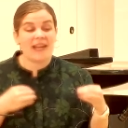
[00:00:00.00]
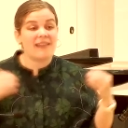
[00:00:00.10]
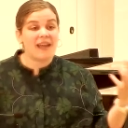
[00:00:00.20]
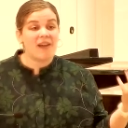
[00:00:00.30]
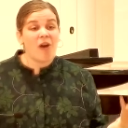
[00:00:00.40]

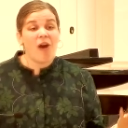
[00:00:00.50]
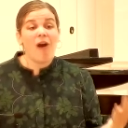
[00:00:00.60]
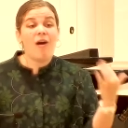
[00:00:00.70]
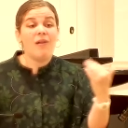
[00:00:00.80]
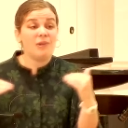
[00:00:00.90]
and that
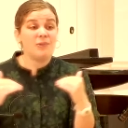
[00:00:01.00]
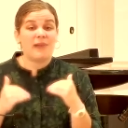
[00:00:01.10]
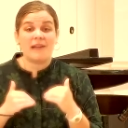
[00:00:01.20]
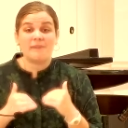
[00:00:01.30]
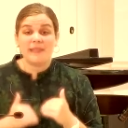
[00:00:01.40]
all who
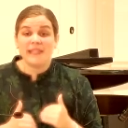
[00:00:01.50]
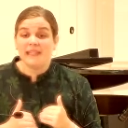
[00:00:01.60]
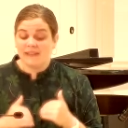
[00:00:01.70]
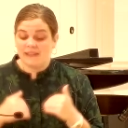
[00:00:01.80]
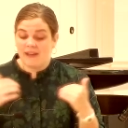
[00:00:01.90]
come
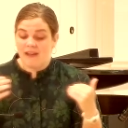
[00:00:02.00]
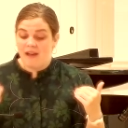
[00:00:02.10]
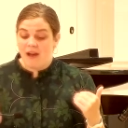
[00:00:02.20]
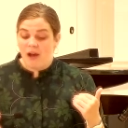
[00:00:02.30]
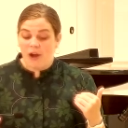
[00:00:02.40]
in
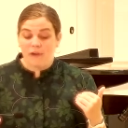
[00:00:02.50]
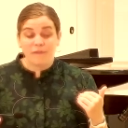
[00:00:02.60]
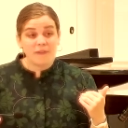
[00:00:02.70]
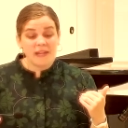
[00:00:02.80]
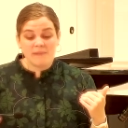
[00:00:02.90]
are
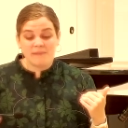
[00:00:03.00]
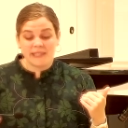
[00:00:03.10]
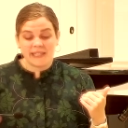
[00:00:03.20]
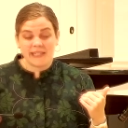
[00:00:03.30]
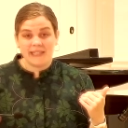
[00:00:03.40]

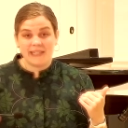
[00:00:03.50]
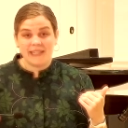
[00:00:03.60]
family,